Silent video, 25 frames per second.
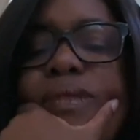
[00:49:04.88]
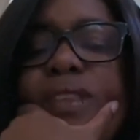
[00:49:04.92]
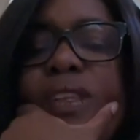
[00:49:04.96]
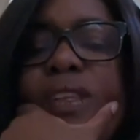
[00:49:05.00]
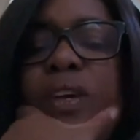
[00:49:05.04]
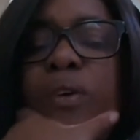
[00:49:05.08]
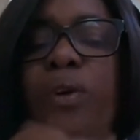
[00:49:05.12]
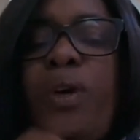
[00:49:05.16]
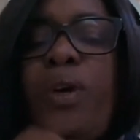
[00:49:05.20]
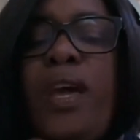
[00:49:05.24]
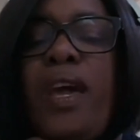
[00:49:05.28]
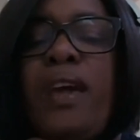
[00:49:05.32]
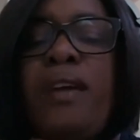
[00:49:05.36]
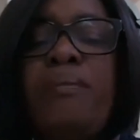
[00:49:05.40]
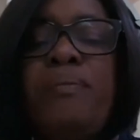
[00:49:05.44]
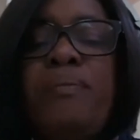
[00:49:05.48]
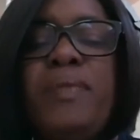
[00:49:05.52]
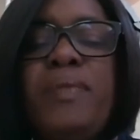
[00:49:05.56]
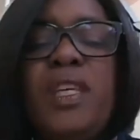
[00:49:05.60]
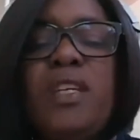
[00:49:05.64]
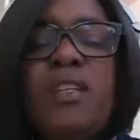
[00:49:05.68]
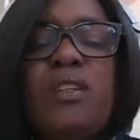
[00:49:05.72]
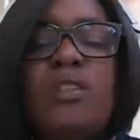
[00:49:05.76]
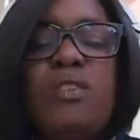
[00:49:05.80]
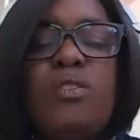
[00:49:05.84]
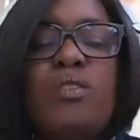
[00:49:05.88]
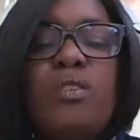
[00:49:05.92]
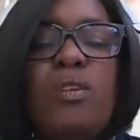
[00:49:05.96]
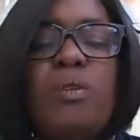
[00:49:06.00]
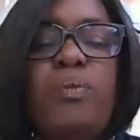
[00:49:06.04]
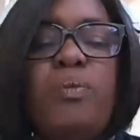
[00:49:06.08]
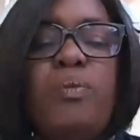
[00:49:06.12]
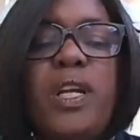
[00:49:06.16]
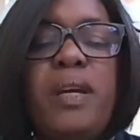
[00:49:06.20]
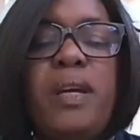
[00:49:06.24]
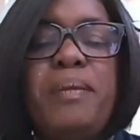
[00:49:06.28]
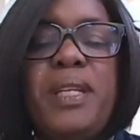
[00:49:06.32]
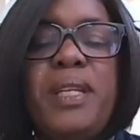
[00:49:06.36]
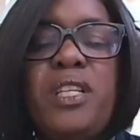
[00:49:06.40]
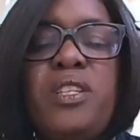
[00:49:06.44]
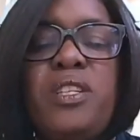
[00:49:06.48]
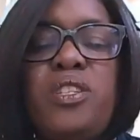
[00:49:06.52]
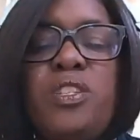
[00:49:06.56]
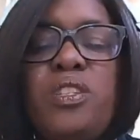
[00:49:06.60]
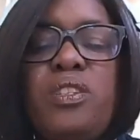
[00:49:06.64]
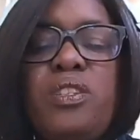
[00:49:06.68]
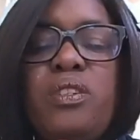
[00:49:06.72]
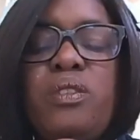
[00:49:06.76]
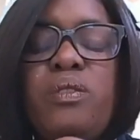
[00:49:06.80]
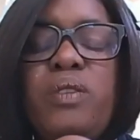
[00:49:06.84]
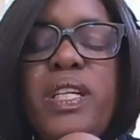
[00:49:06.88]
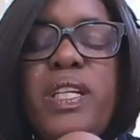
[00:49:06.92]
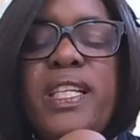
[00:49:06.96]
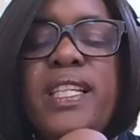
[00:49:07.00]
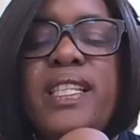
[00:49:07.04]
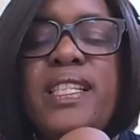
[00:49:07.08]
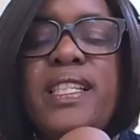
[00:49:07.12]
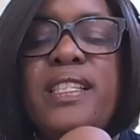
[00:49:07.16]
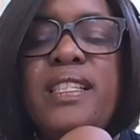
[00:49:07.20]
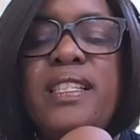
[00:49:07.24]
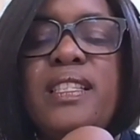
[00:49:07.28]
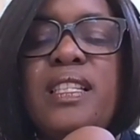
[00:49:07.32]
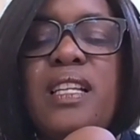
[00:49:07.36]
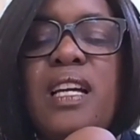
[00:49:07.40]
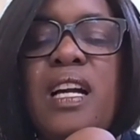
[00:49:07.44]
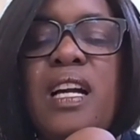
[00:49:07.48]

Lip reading: Okay, so what I'm going to do is